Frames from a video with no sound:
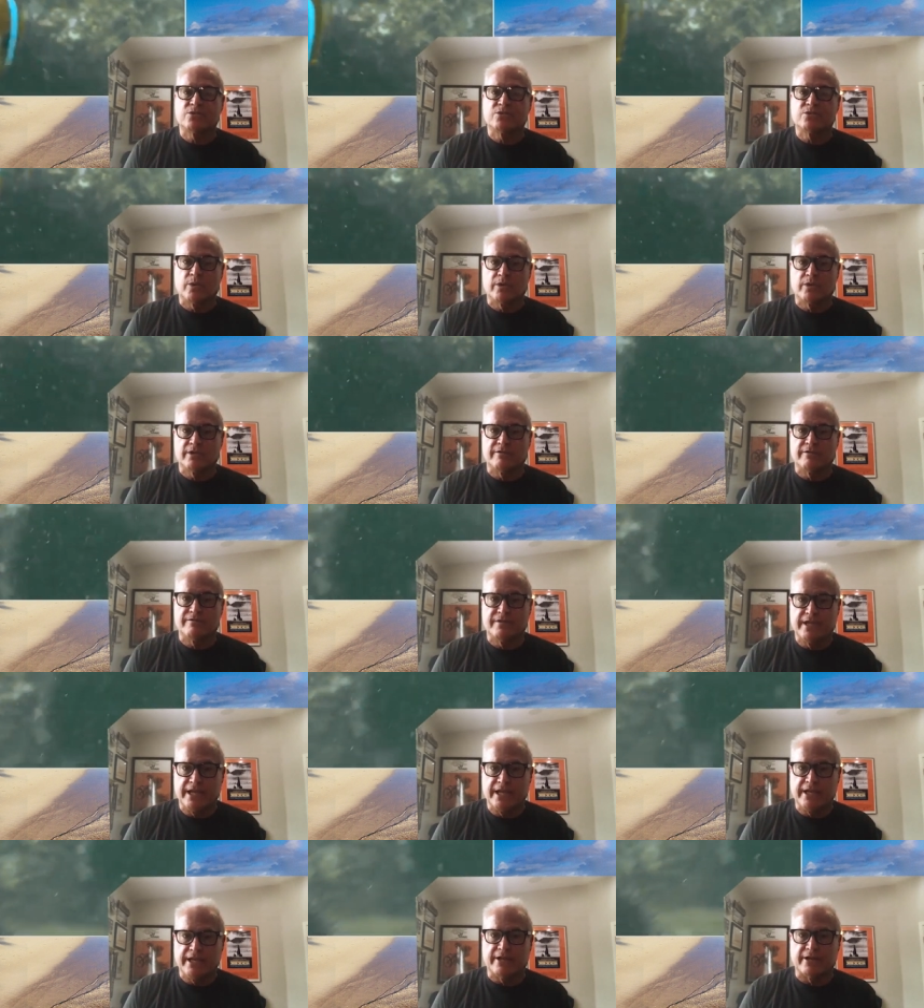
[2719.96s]
worth of
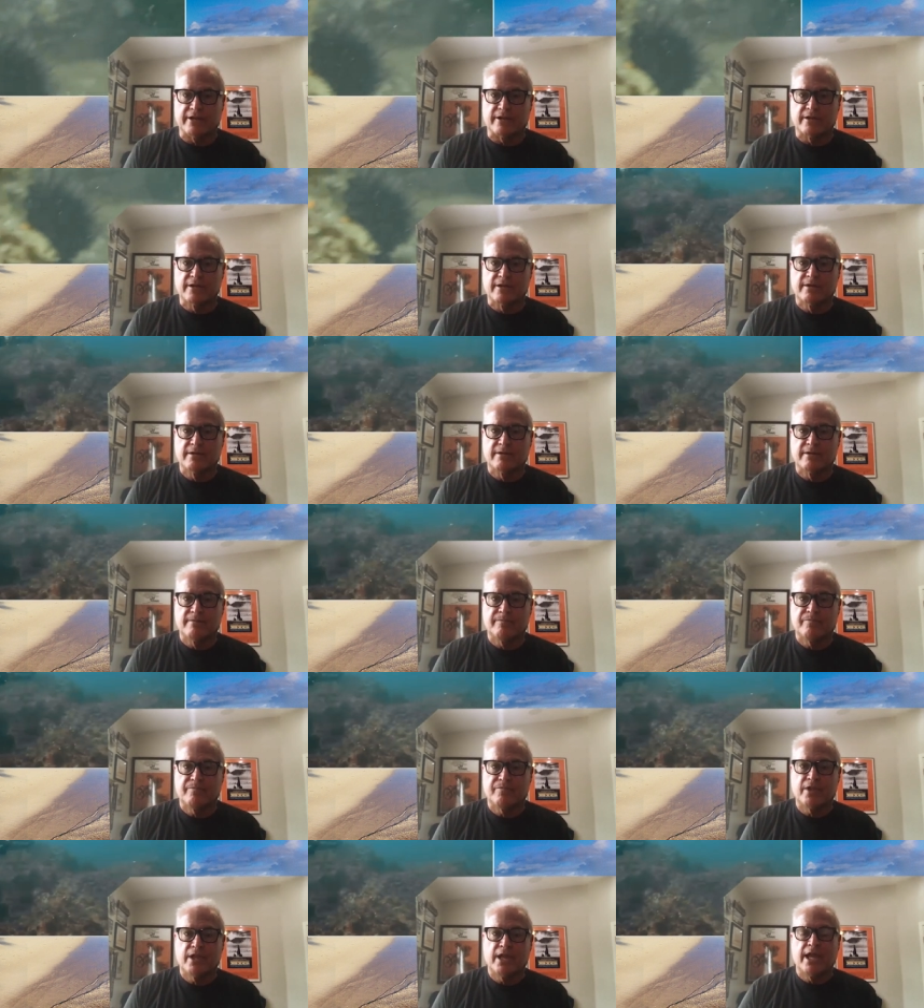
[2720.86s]
gear.
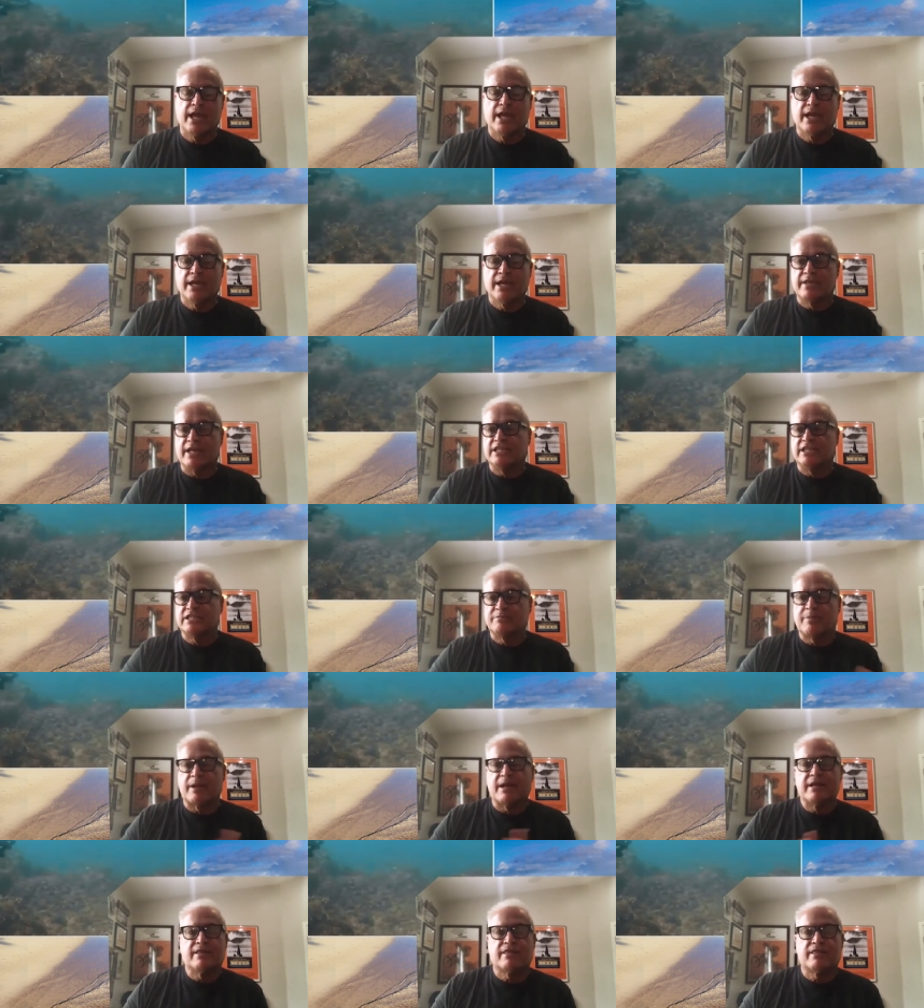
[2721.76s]
They
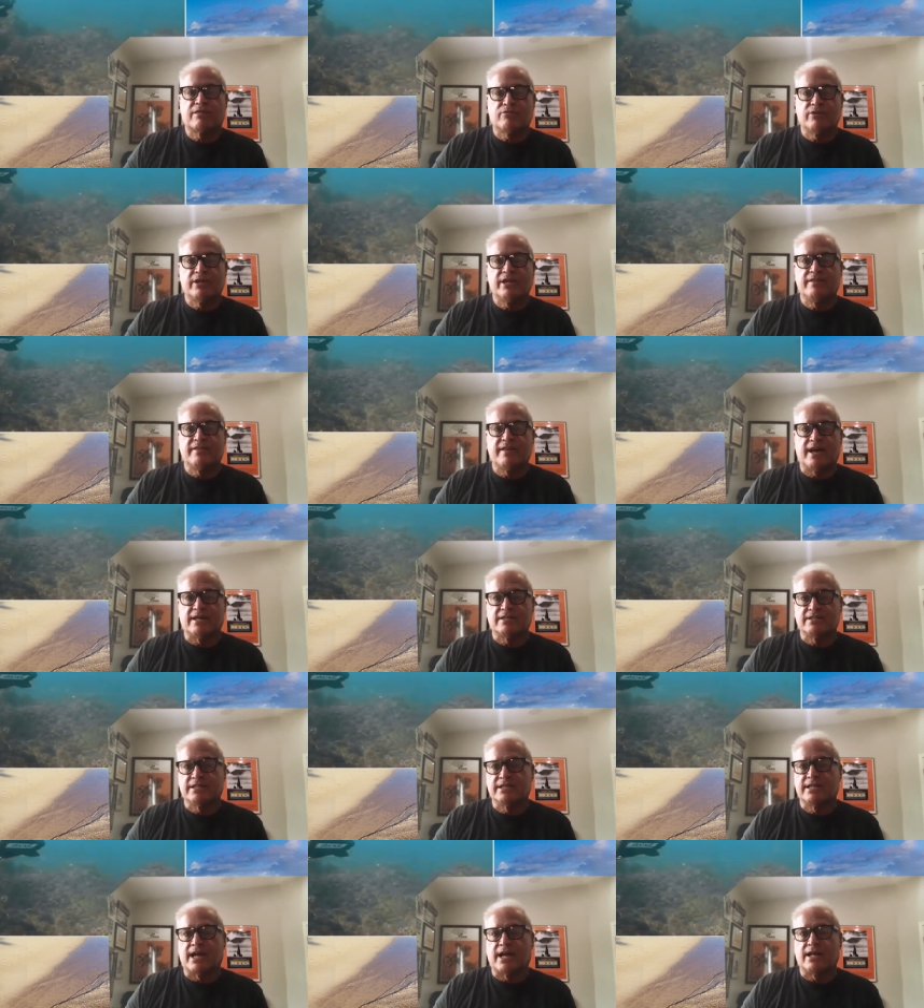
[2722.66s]
spend
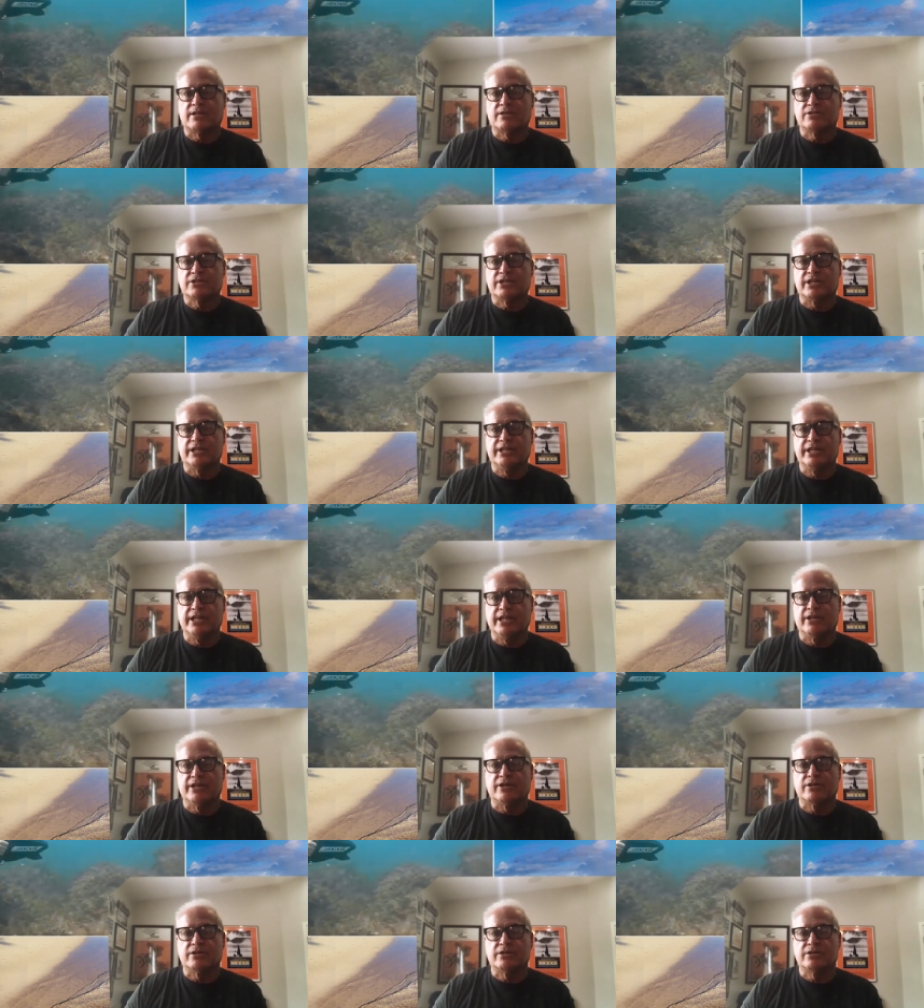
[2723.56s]
$3,000 a
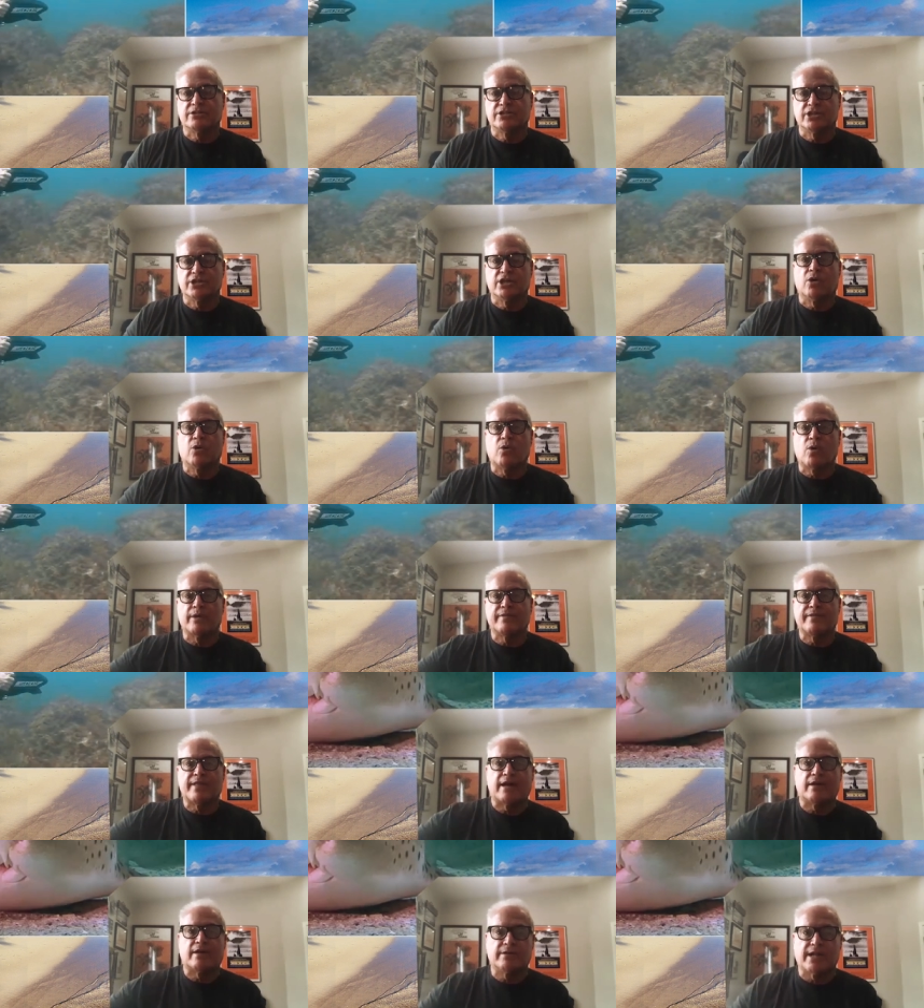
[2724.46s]
year to go on
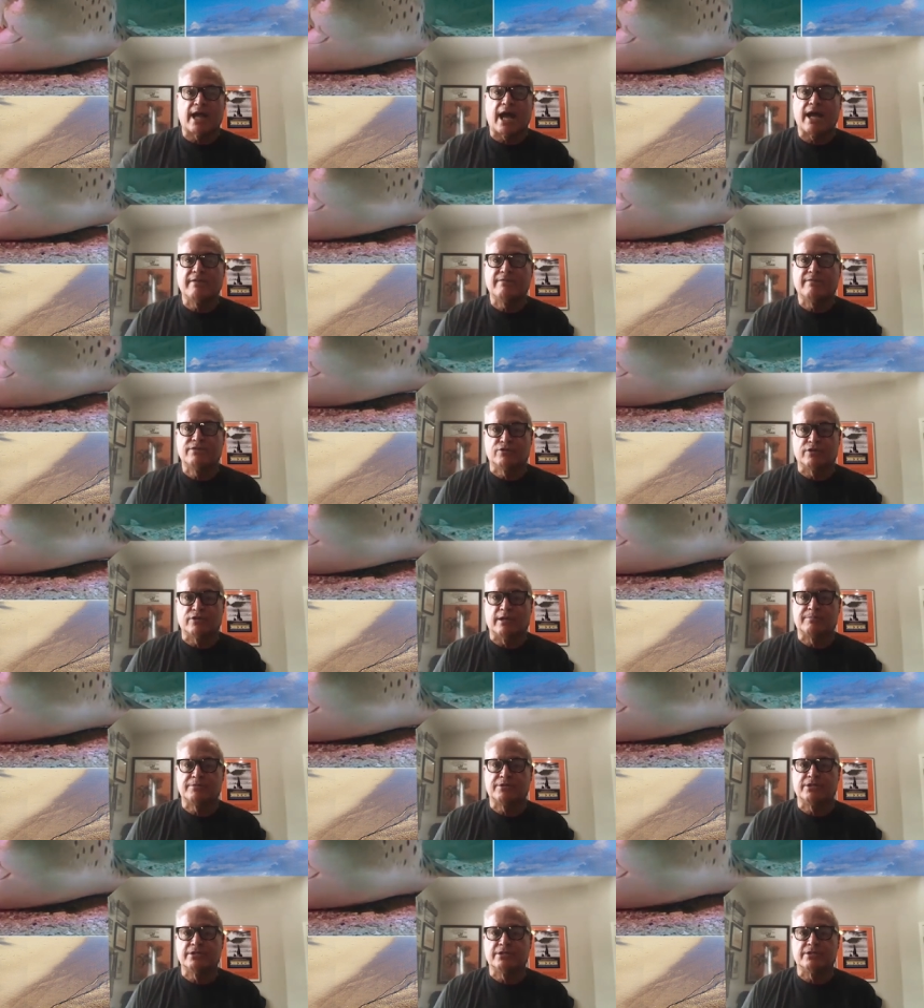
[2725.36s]
that dive
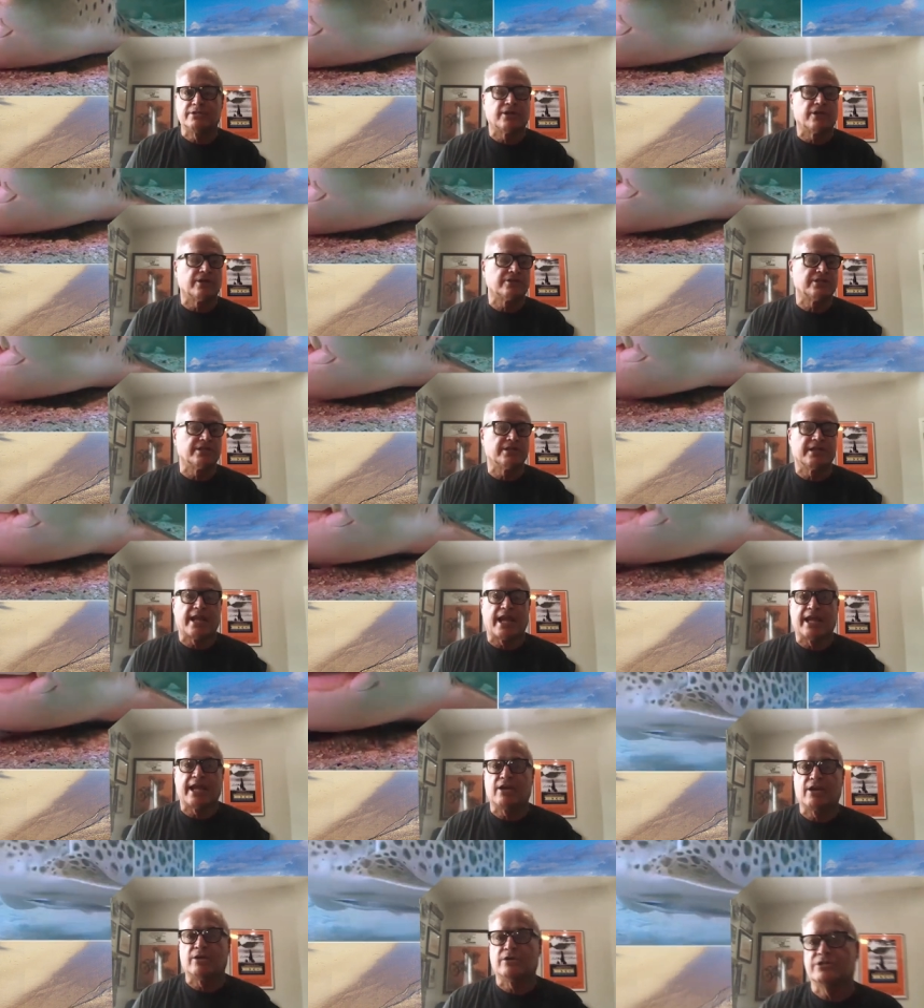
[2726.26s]
trip to Turks and
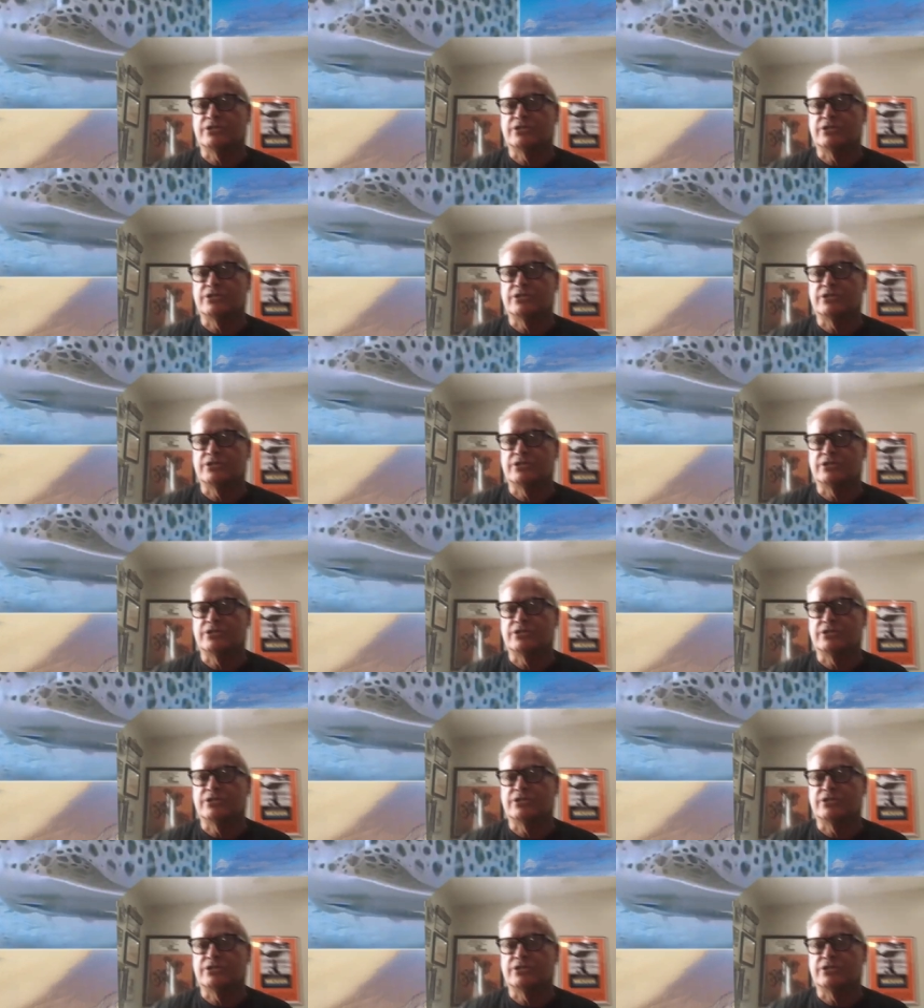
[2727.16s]
Caicos